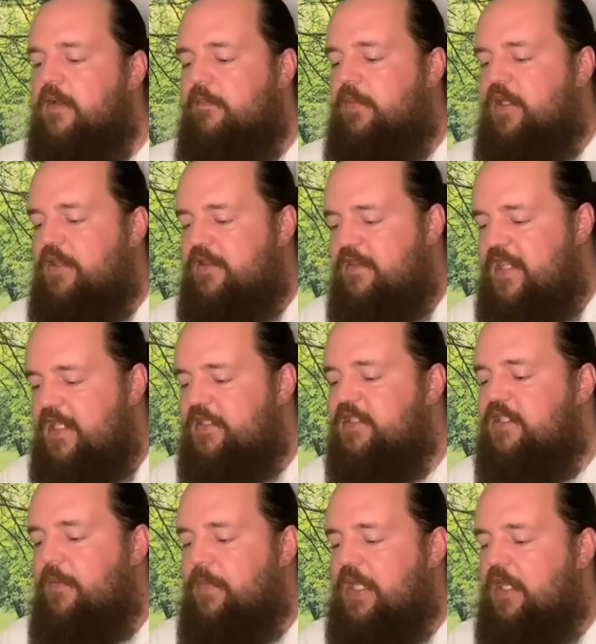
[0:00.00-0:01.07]
But this
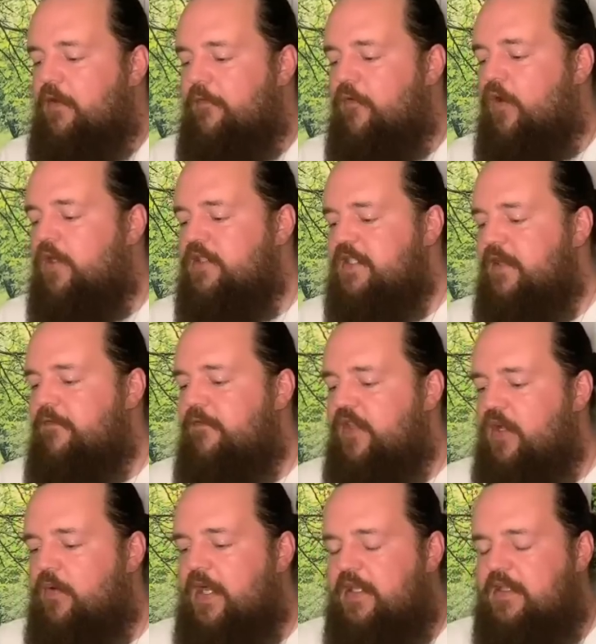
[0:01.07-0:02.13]
to me in the front did
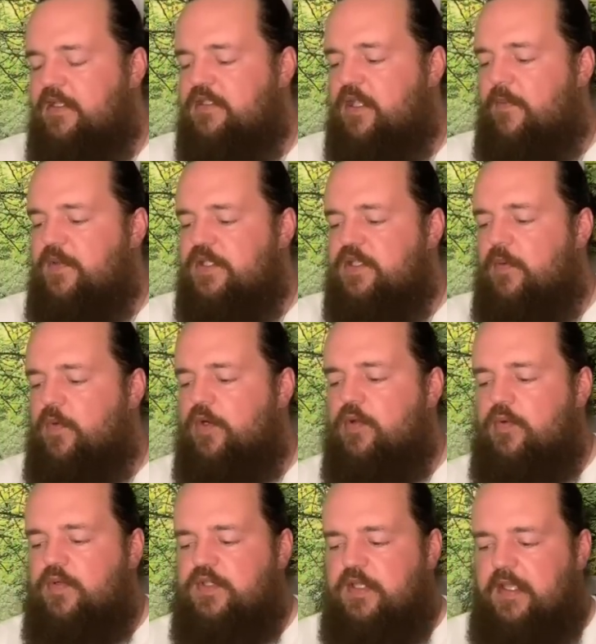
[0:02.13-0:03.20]
feel like this could be someone
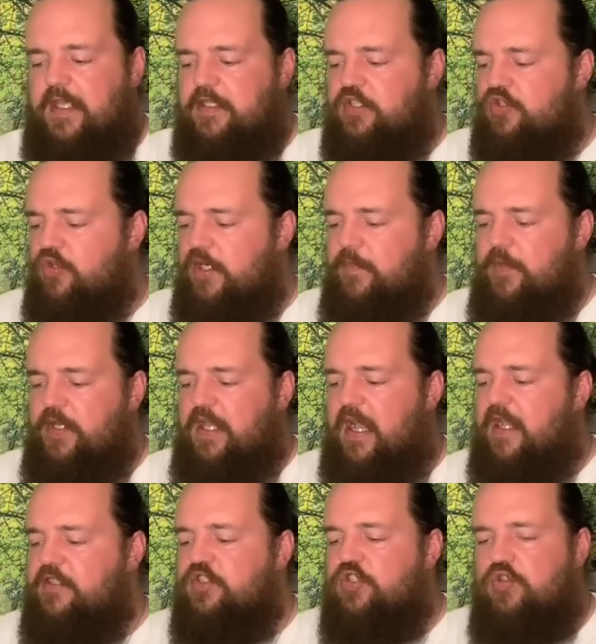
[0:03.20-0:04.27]
who is extremely
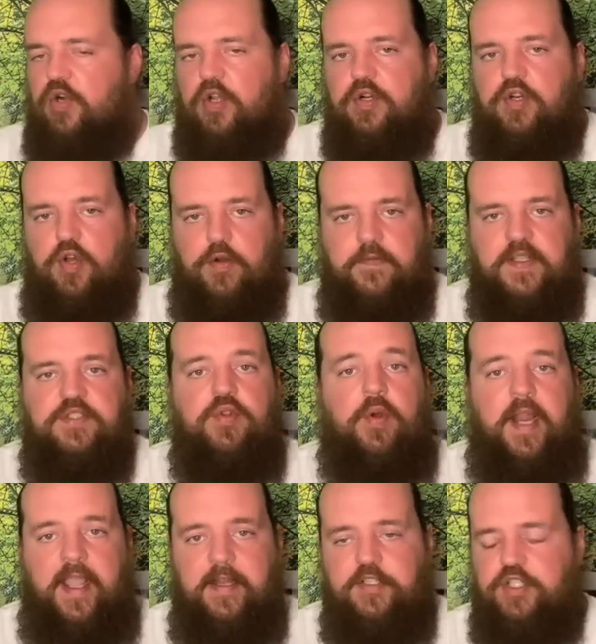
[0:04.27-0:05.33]
high strung, nervous, or
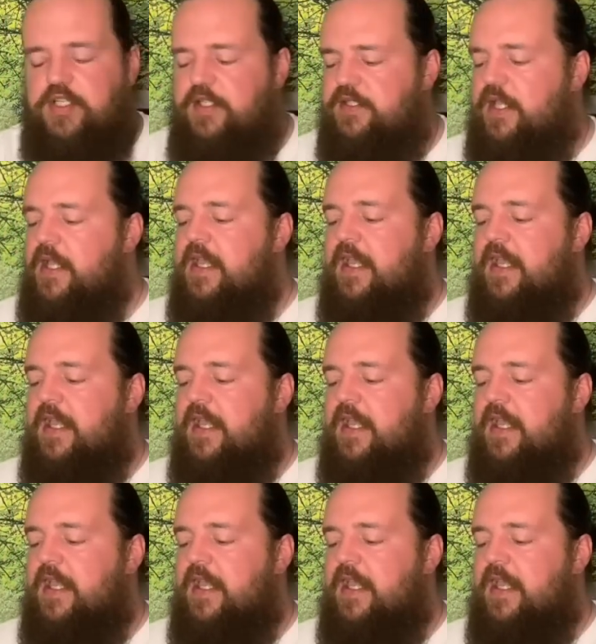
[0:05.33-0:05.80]
anxious,